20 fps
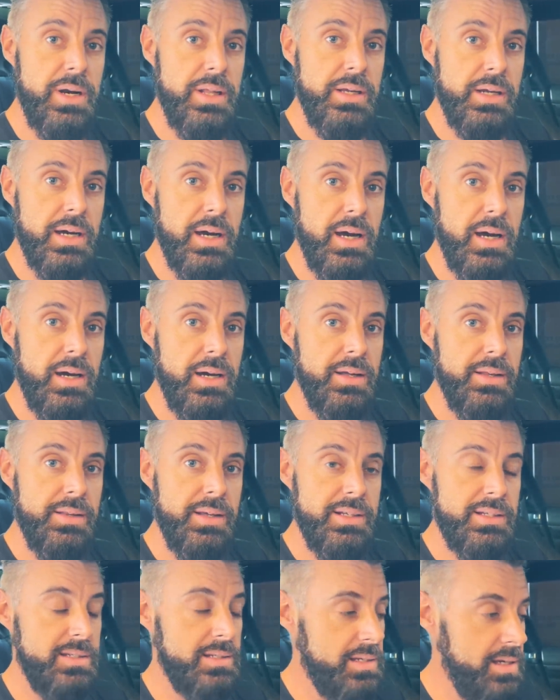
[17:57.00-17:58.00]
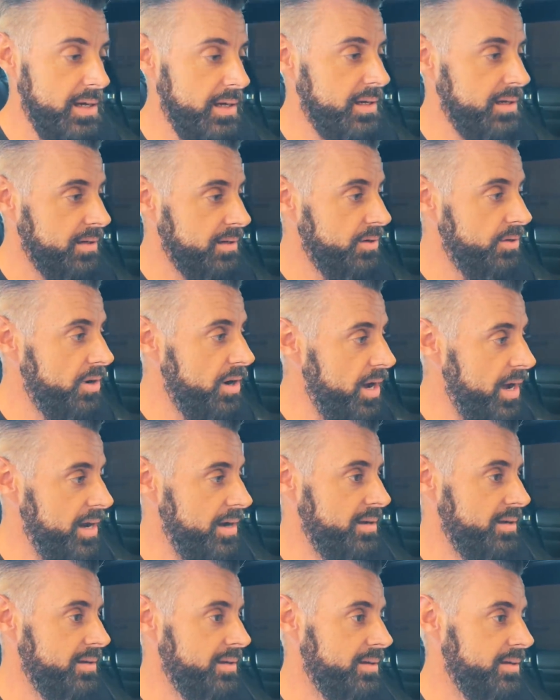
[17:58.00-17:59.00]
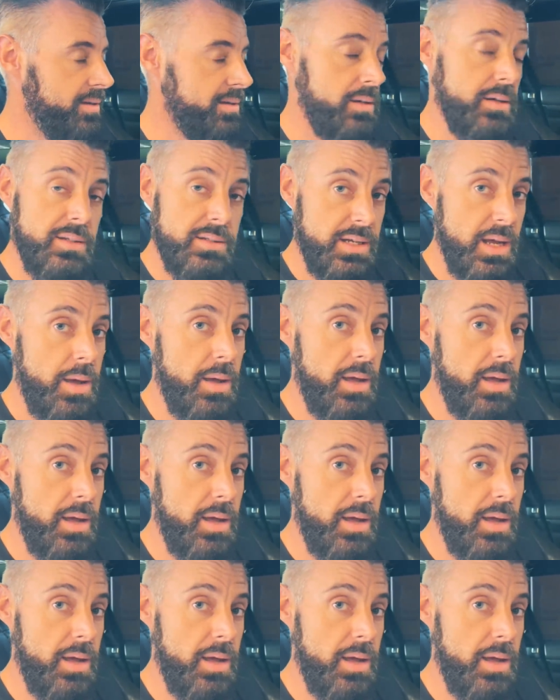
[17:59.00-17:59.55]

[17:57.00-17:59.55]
in the car. That's sick. All right. So uh,